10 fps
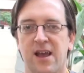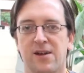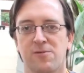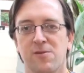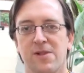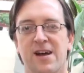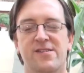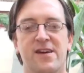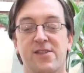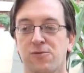had a room
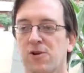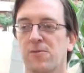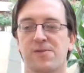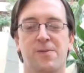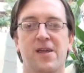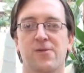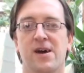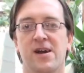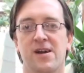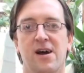last night. The rooms, by the
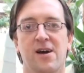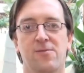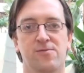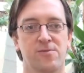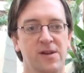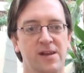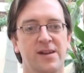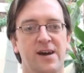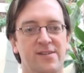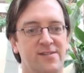way, are really
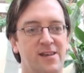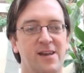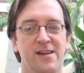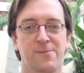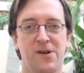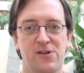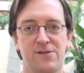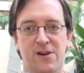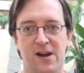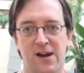nice, especially
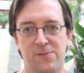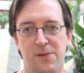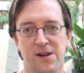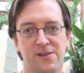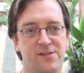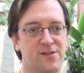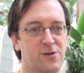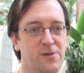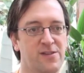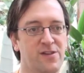for cosplayers. It's a
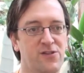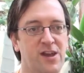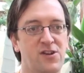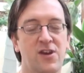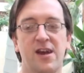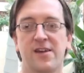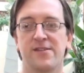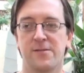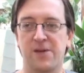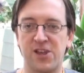good place to change. And
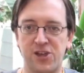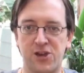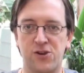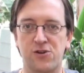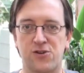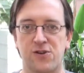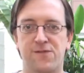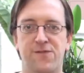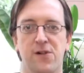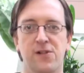there's a huge
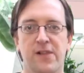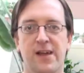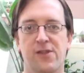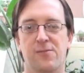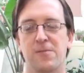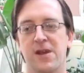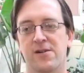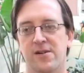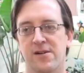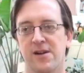full-length
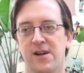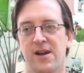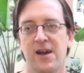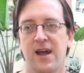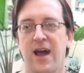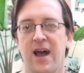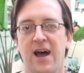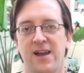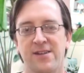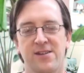mirror,
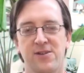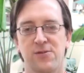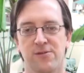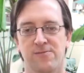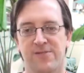and you will